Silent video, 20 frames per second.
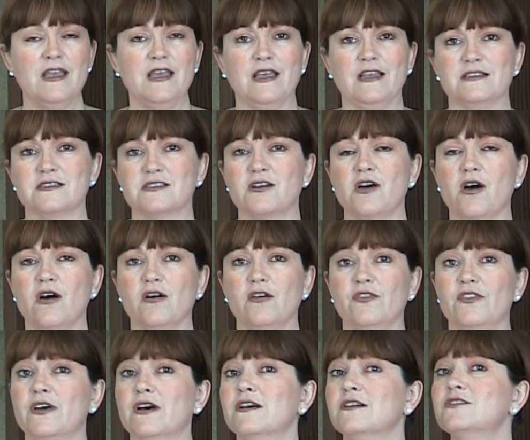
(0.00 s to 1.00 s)
It's
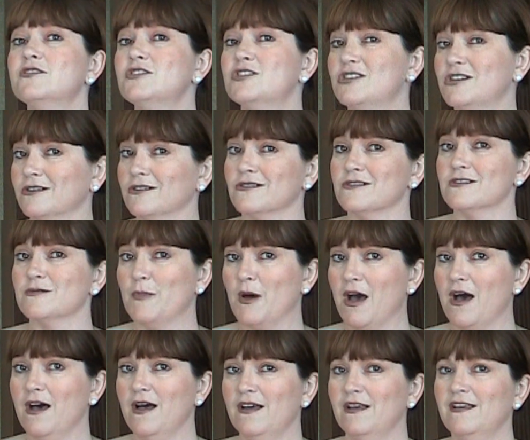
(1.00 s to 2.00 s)
called the Chill
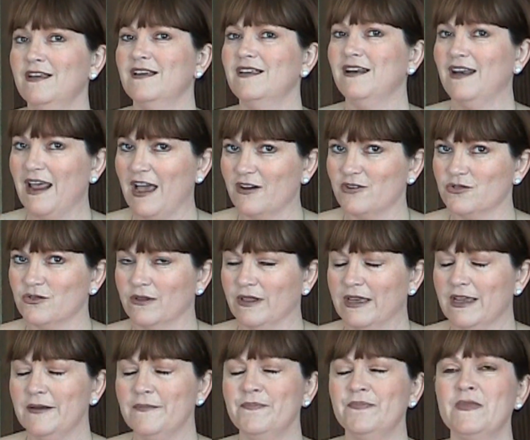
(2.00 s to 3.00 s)
Spa,
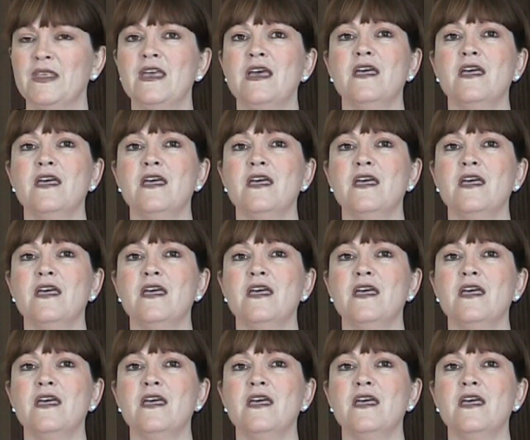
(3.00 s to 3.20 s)
naturally.